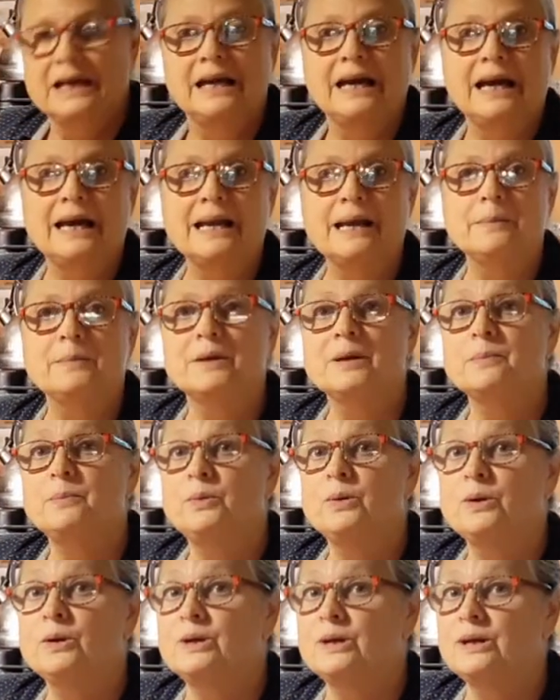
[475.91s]
and I'm going to
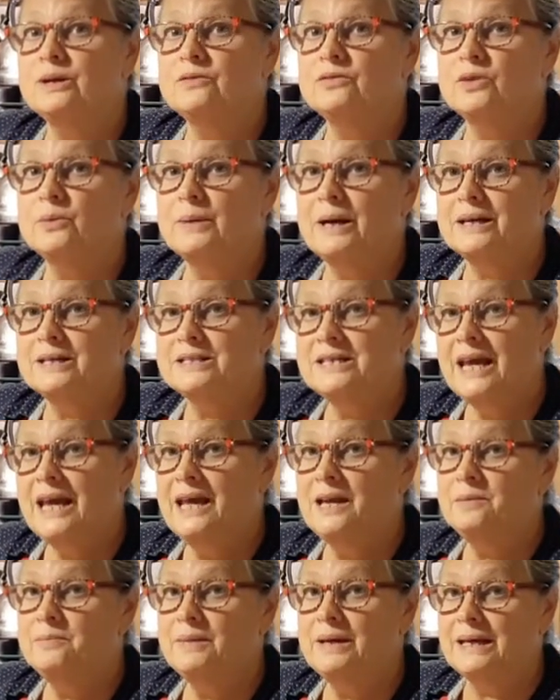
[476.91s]
put it in for about
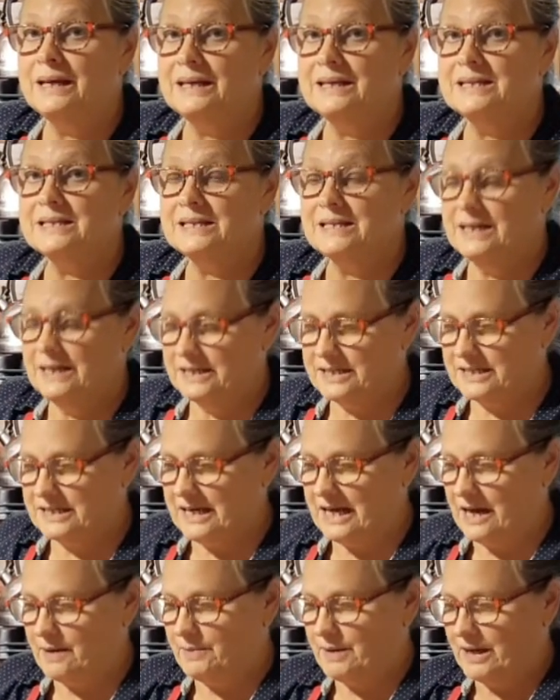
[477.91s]
10 minutes. See
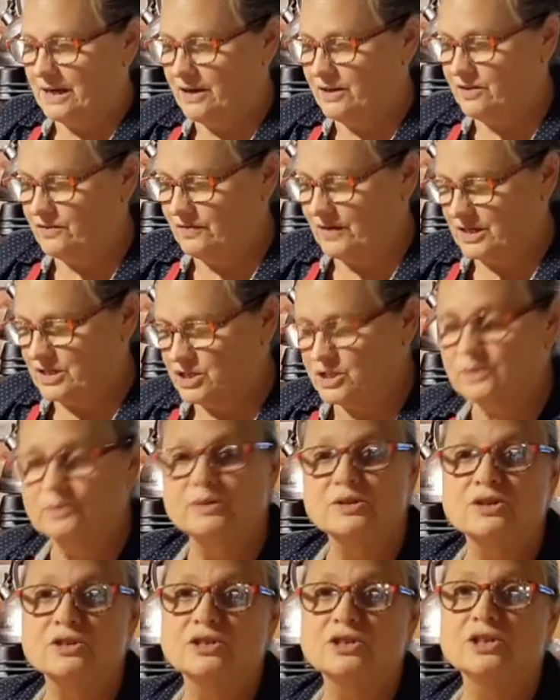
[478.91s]
how my other
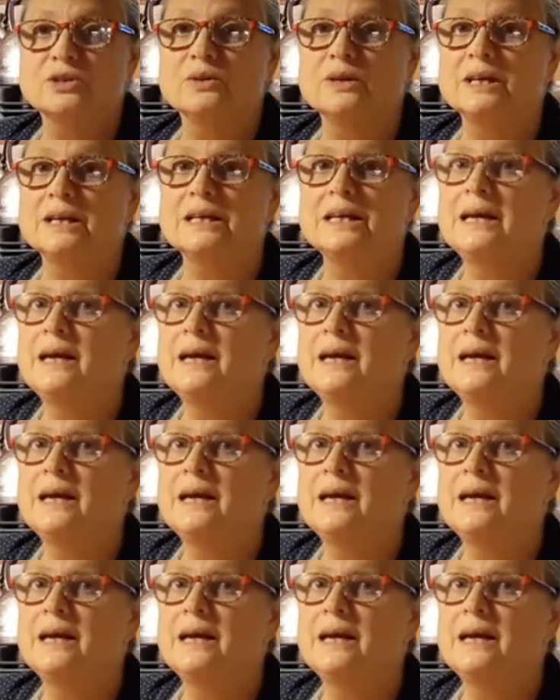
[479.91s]
vegetables are doing.